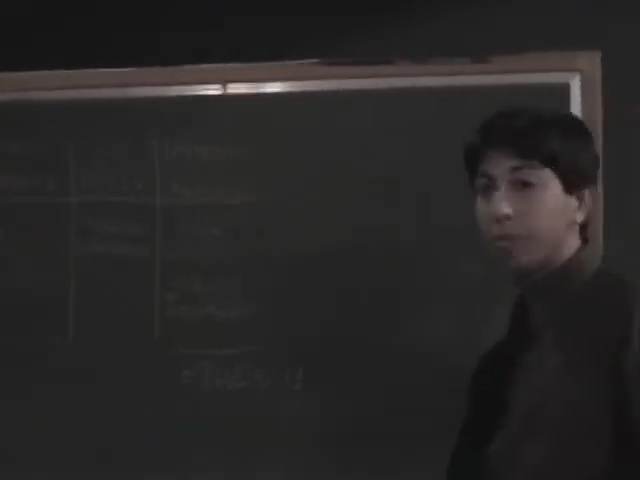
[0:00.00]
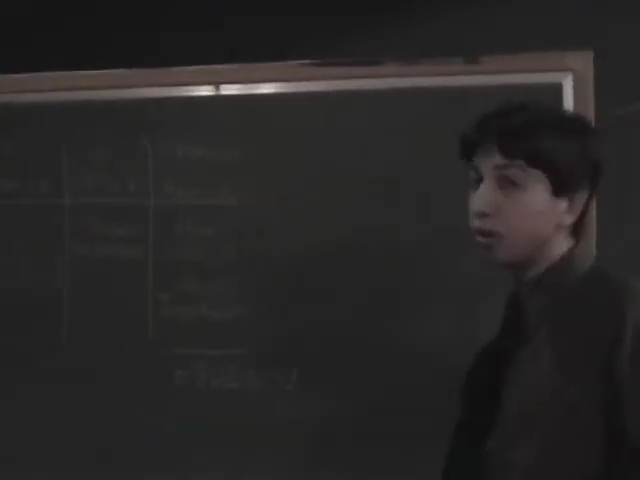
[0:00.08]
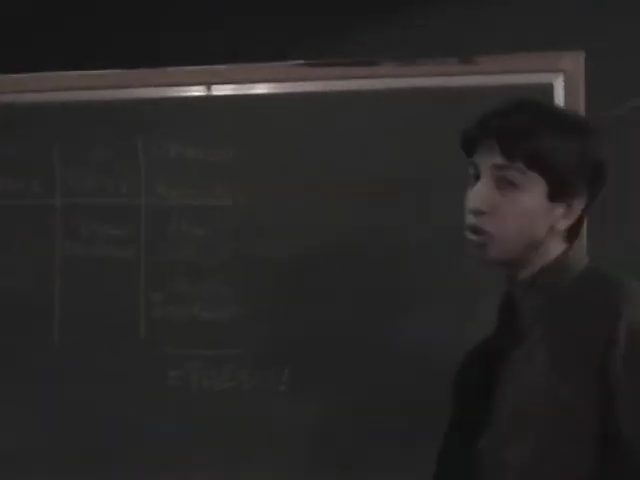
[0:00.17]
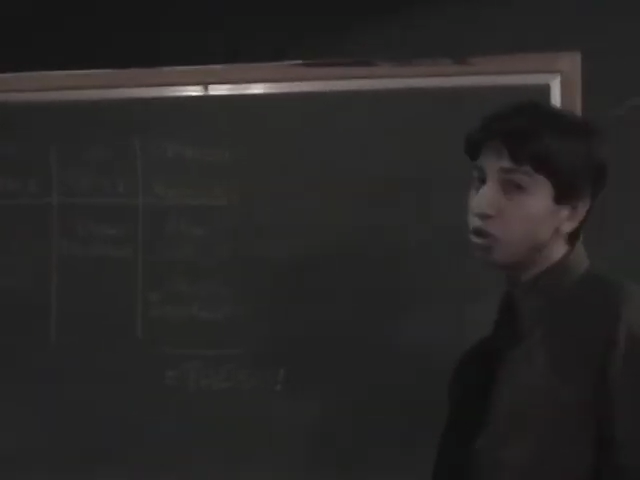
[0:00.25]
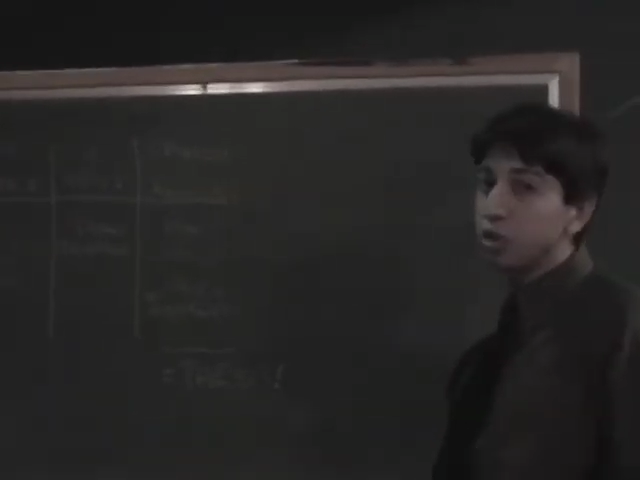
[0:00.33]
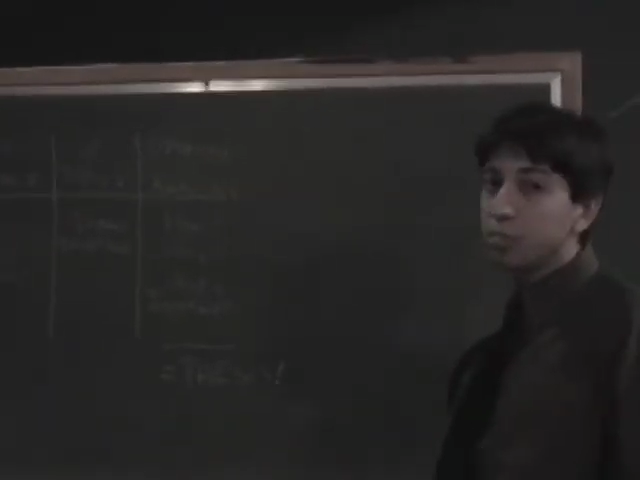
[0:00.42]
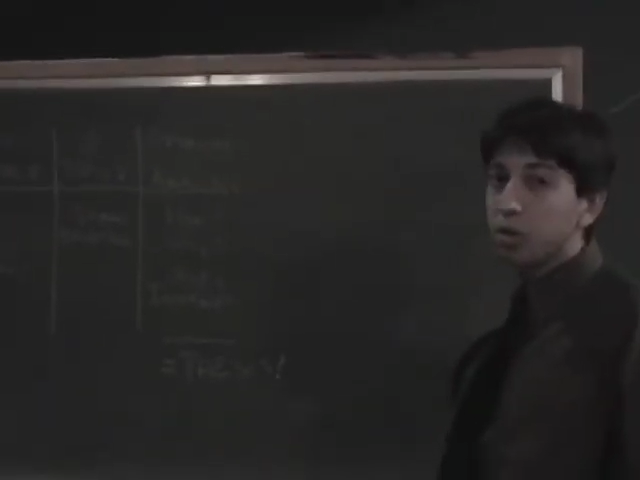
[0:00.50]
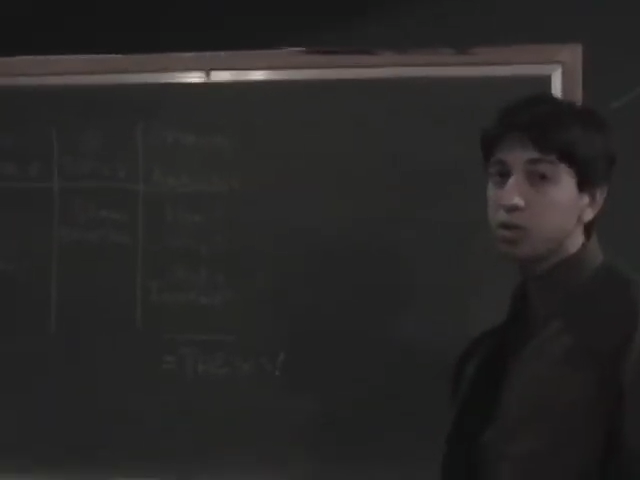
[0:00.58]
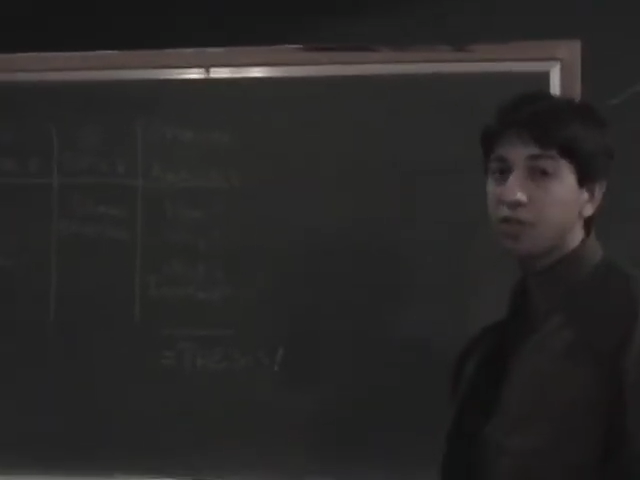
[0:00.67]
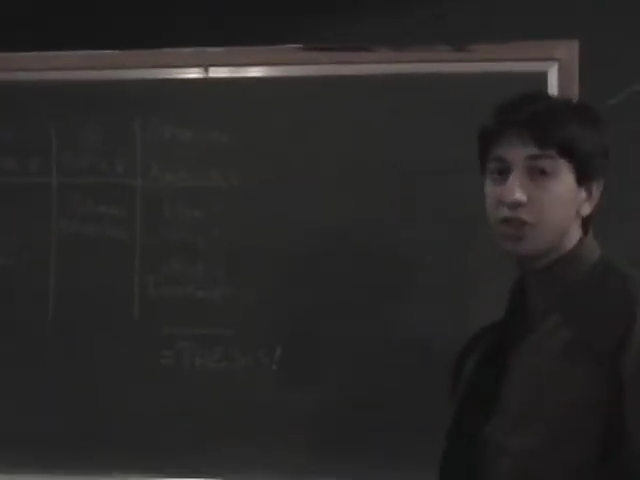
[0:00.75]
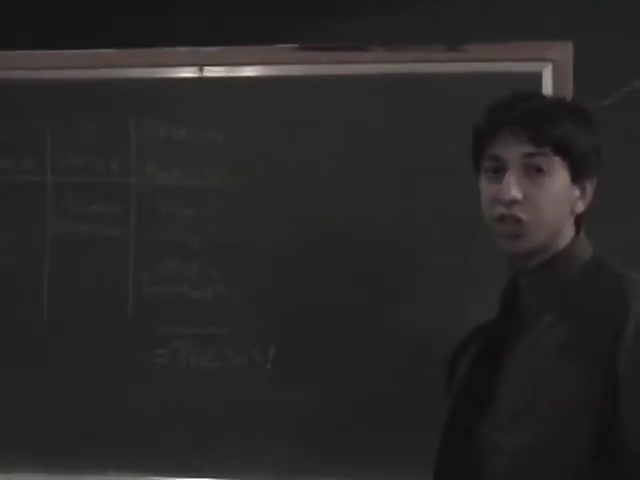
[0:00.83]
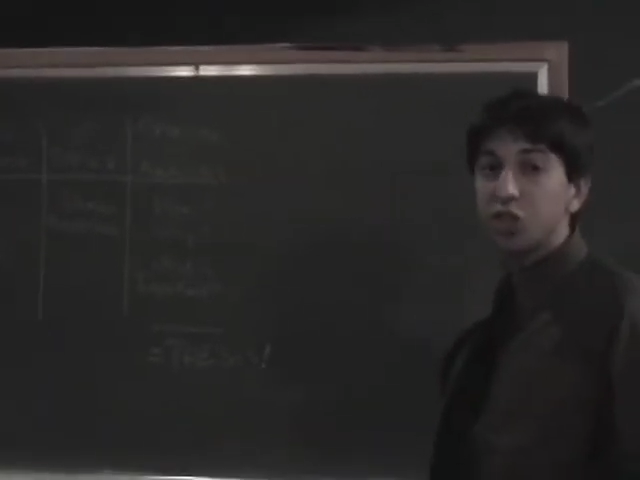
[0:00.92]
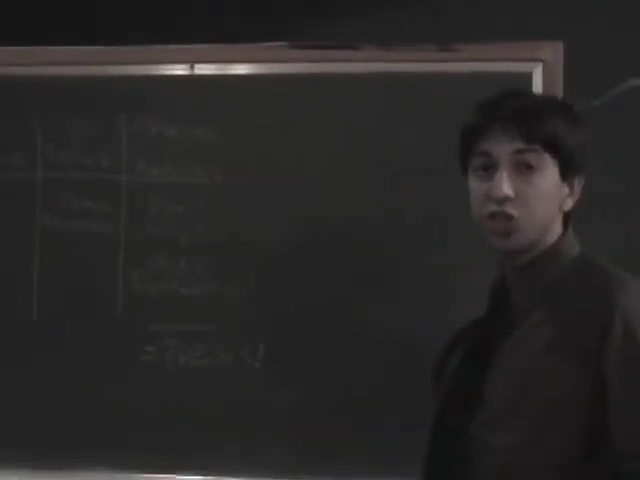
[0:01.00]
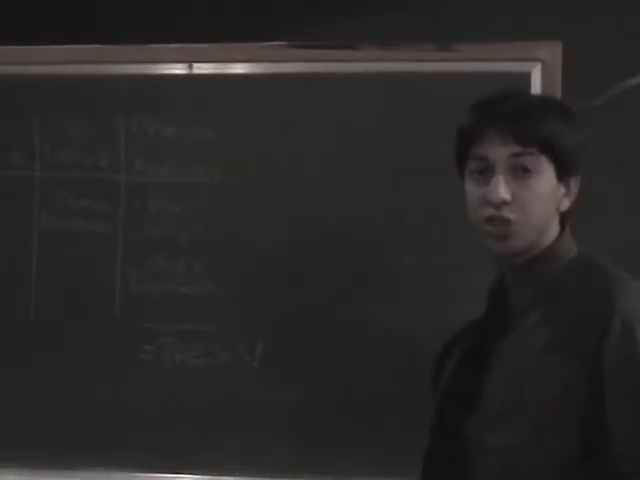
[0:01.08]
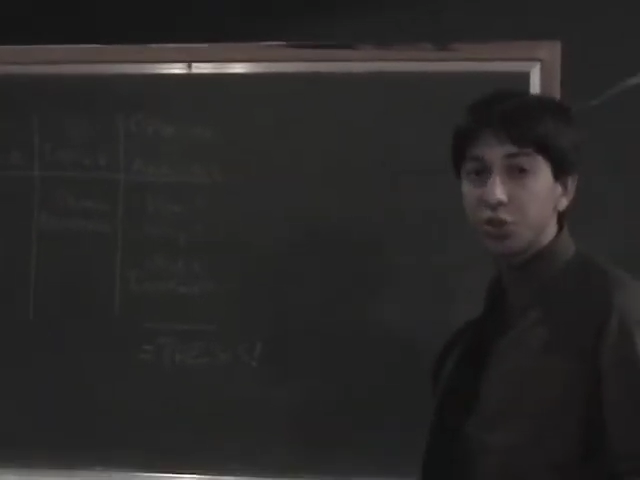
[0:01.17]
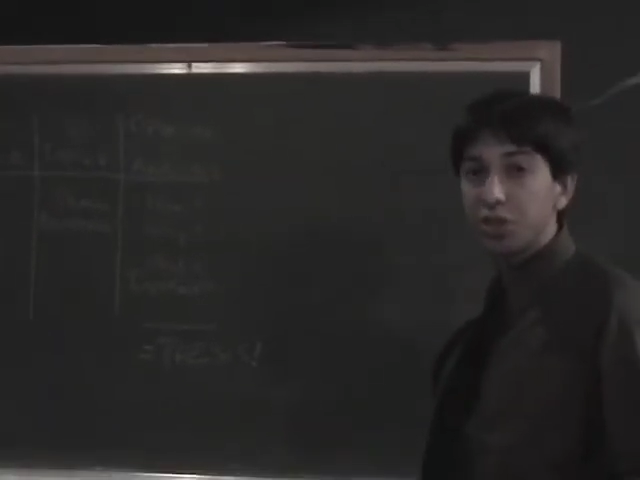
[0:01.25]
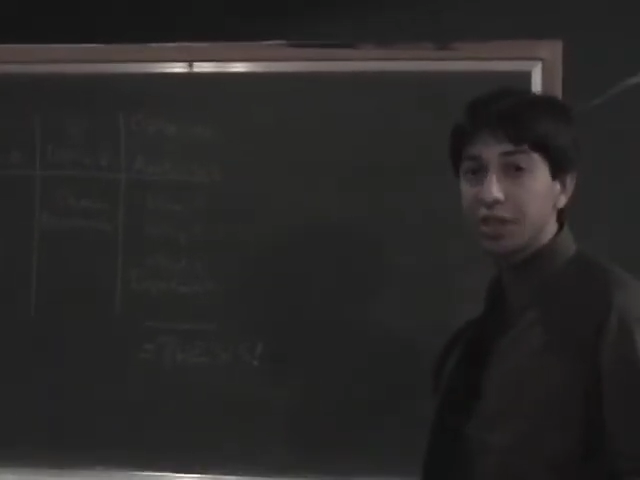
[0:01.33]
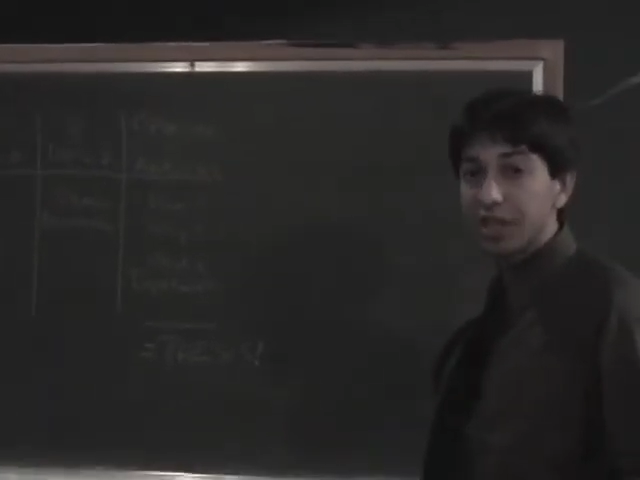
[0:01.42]
usually most deficient in
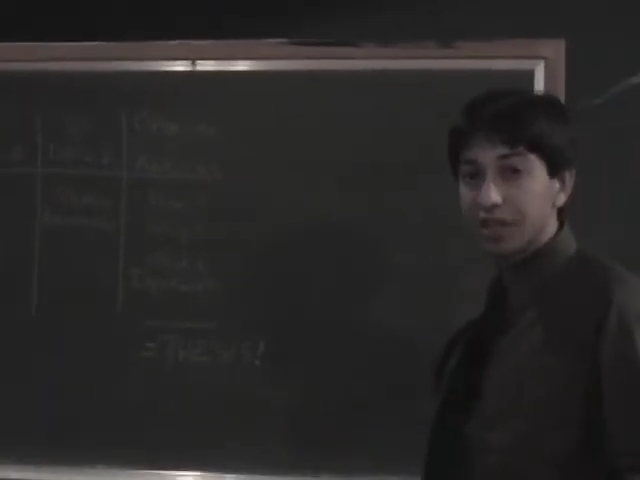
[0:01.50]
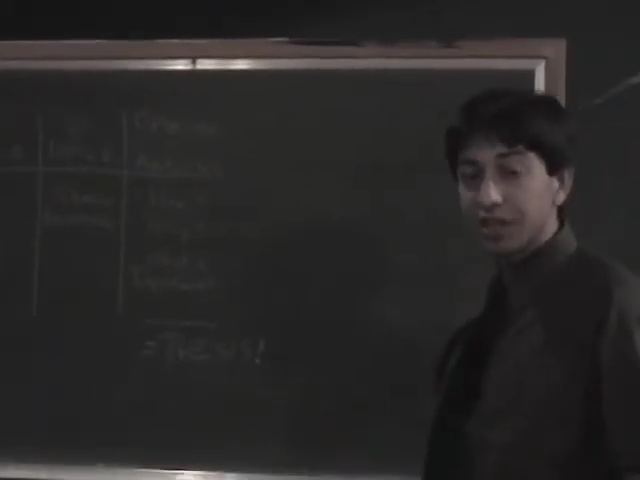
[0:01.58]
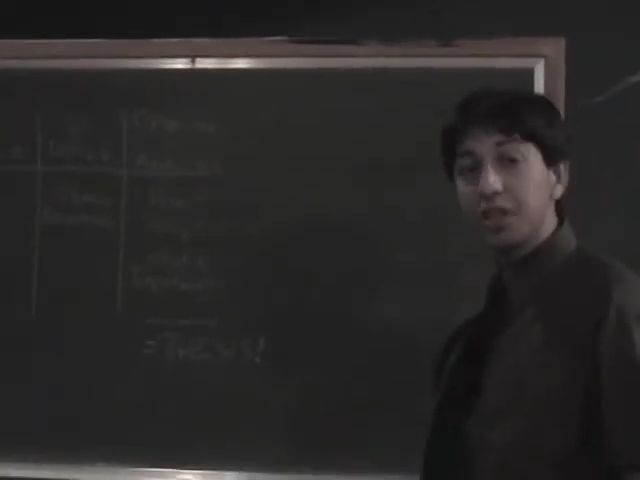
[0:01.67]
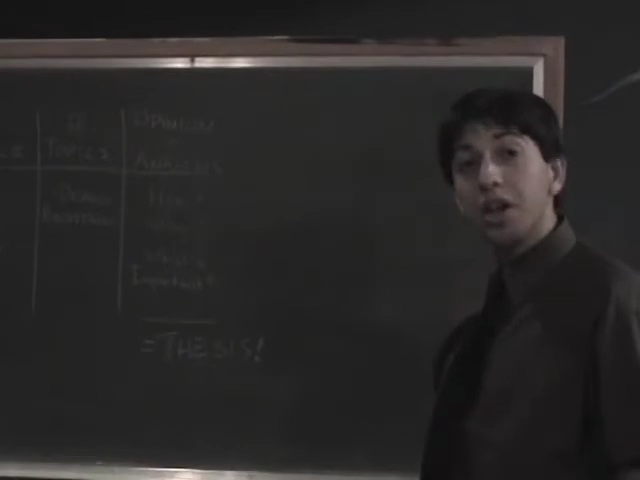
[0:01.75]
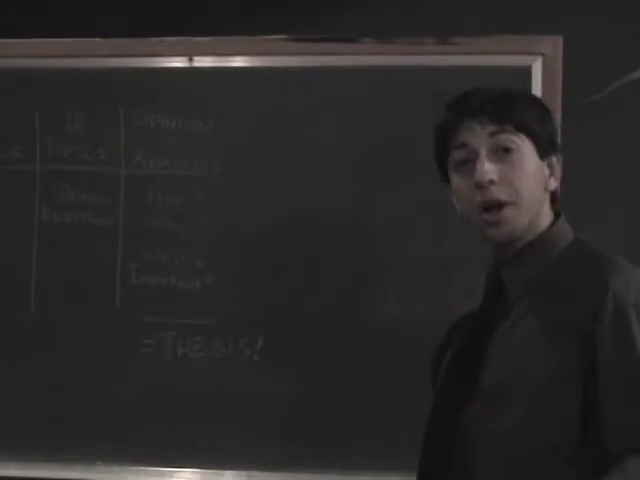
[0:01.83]
students' essays,